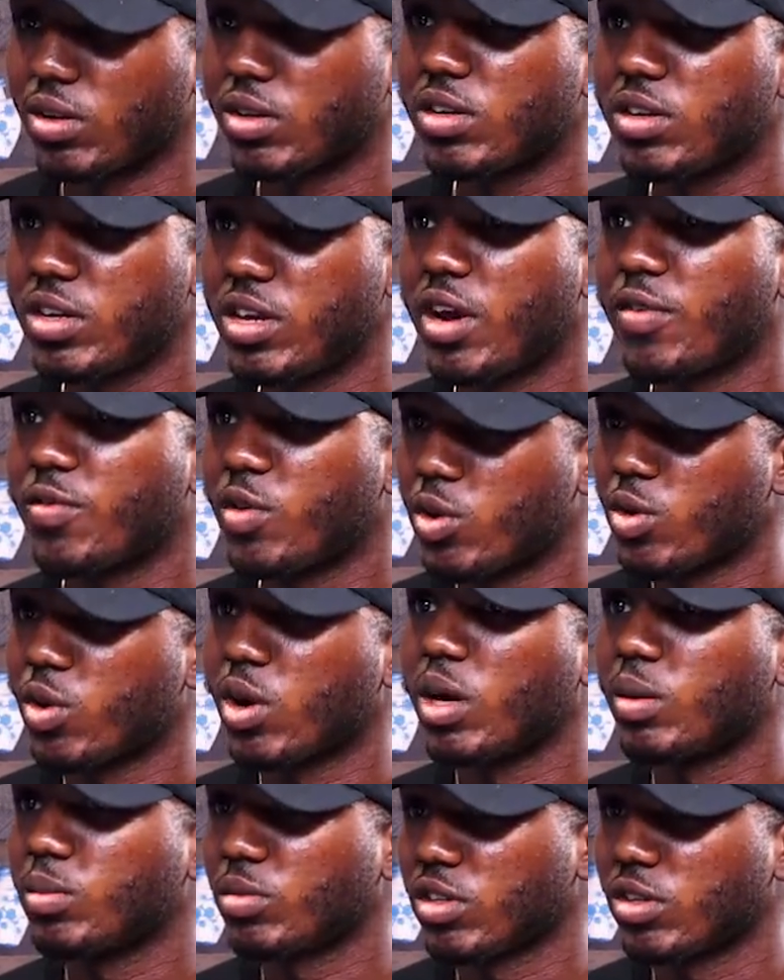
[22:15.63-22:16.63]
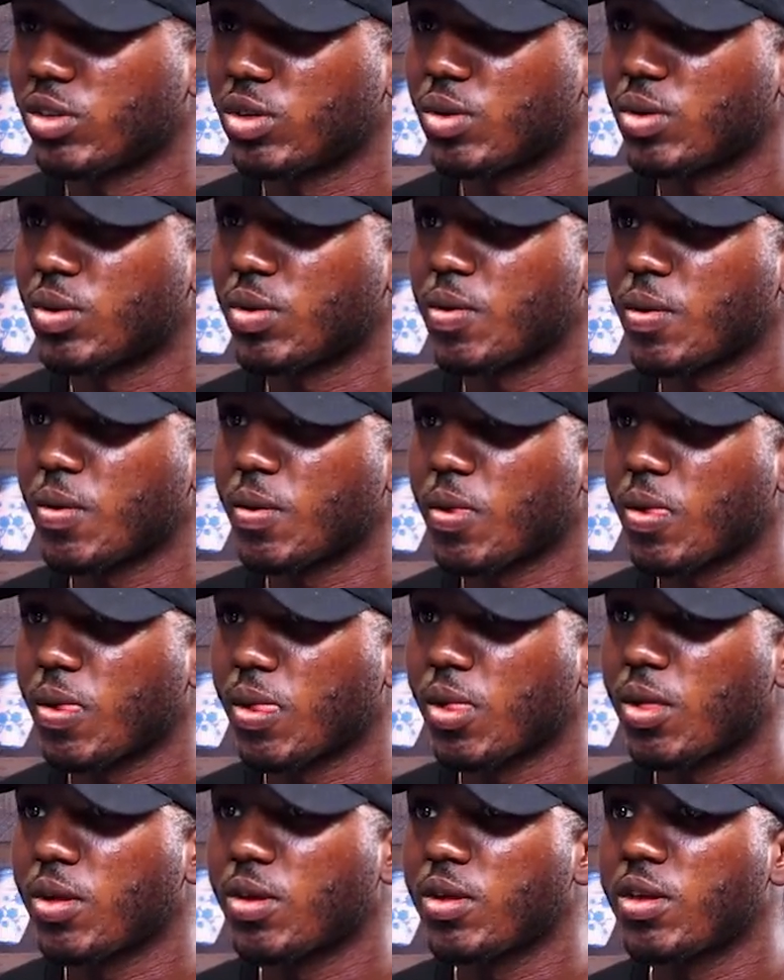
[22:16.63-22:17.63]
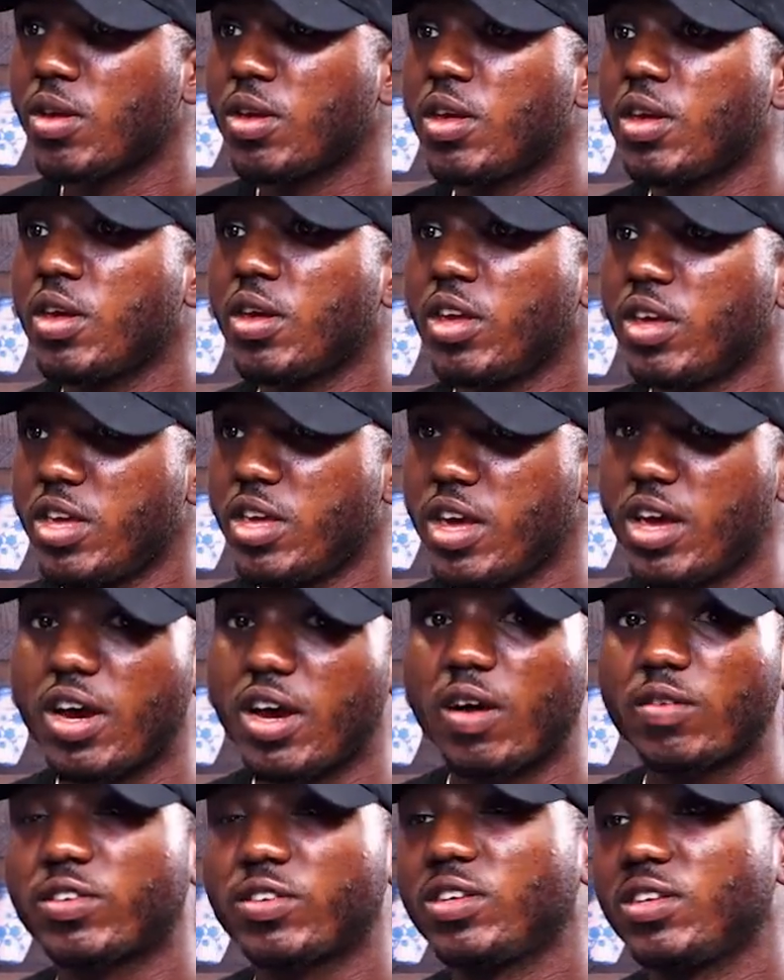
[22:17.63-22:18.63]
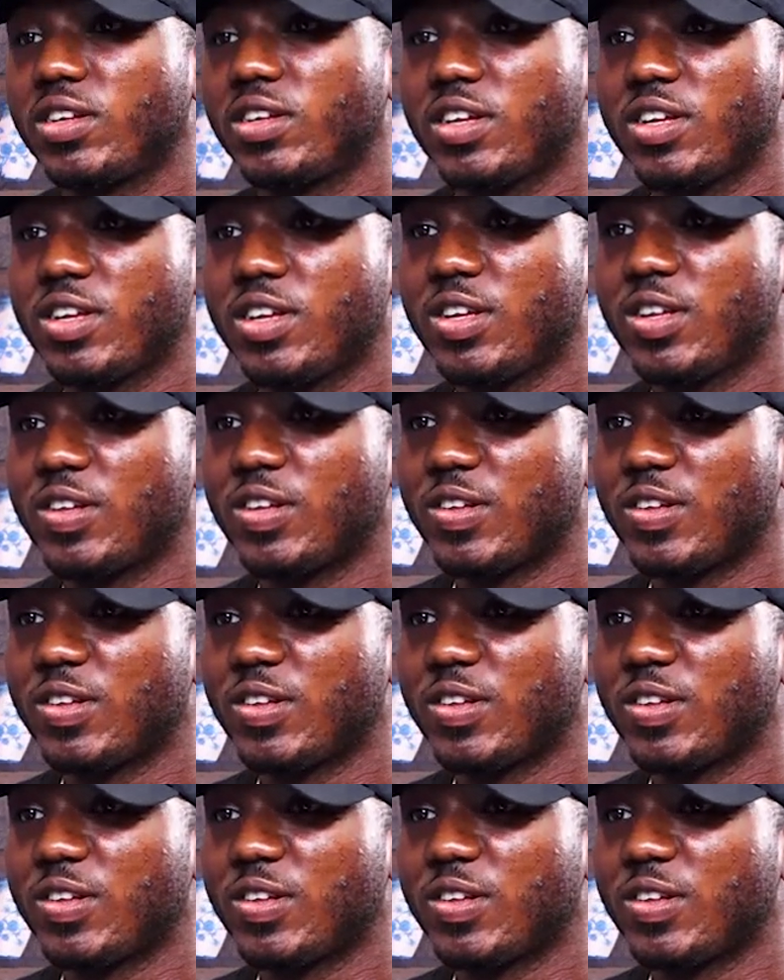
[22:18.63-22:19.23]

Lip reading: Yeah, for crimes and we have videos of certain politicians saying things that they